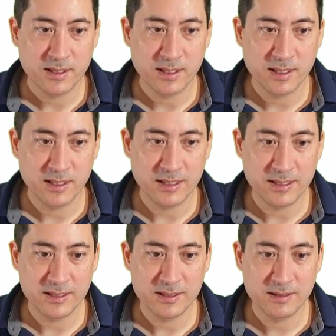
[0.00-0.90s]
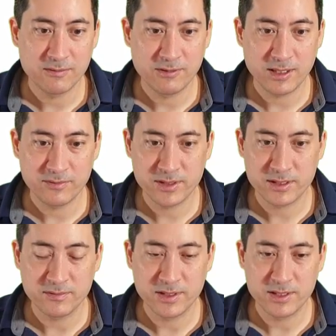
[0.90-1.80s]
And the
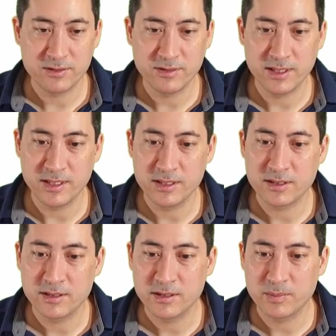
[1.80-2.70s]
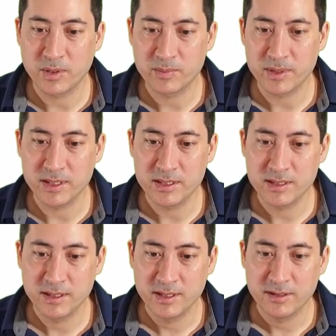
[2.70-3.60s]
relevance of this, you really need to go to the
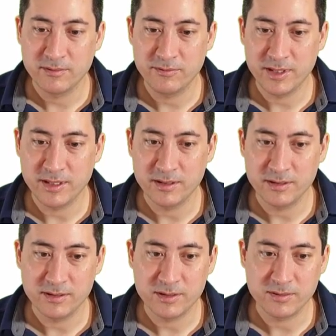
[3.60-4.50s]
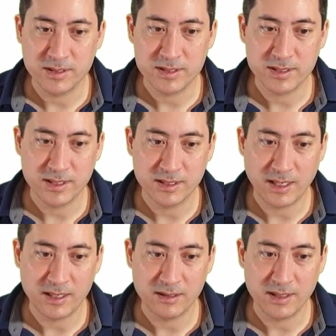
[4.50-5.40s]
properties video to understand
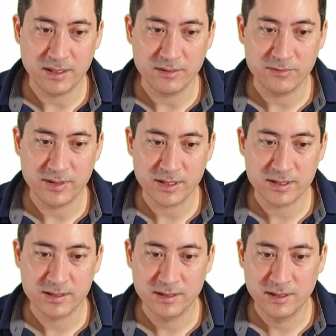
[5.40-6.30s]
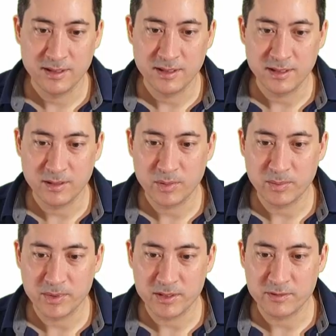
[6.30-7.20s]
how that affects the
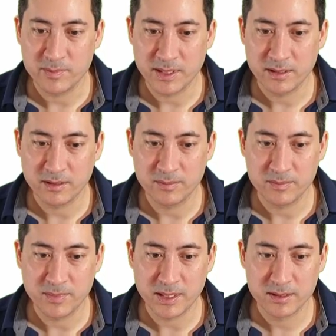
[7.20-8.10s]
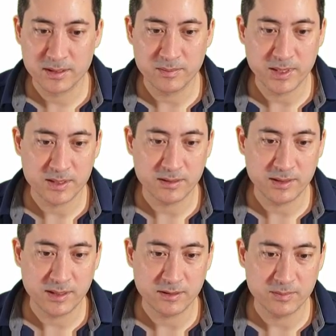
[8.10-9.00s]
properties of metals compared to
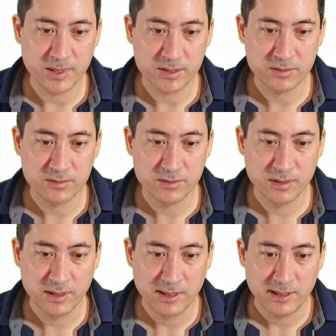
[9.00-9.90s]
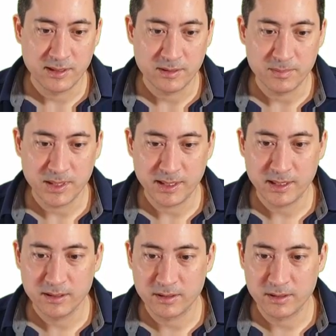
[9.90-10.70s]
ionic compounds or molecular